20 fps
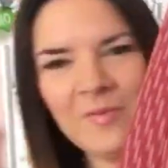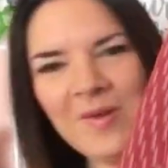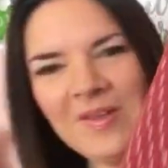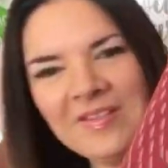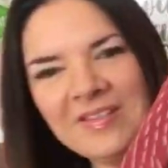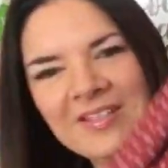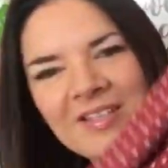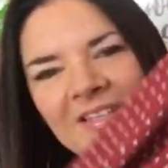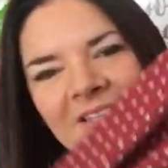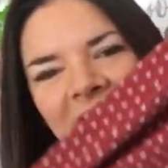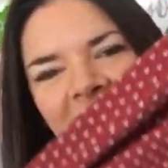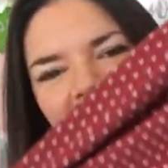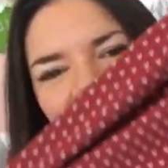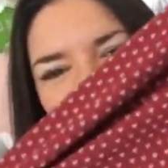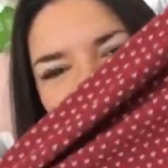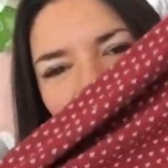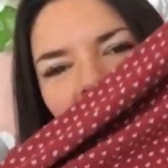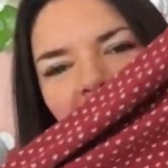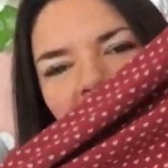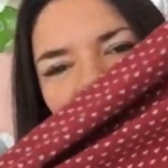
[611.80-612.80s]
could wear this in the
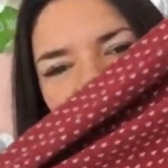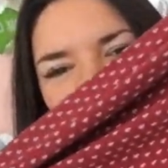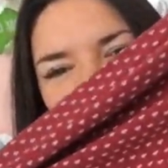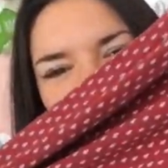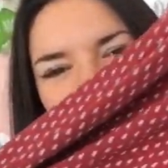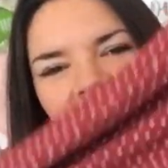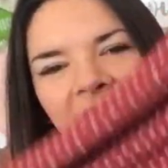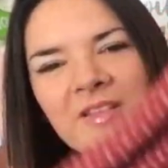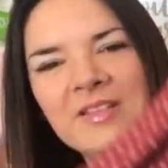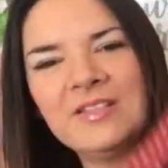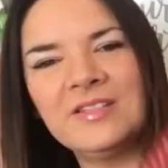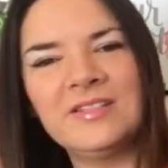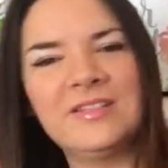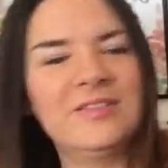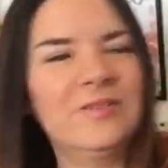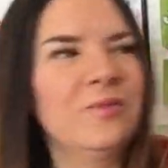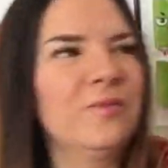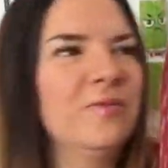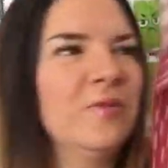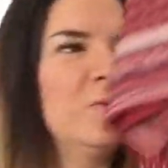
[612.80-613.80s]
summer. I could wear this
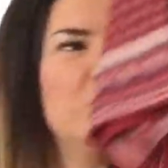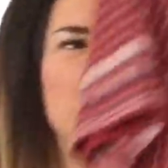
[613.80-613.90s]
sort of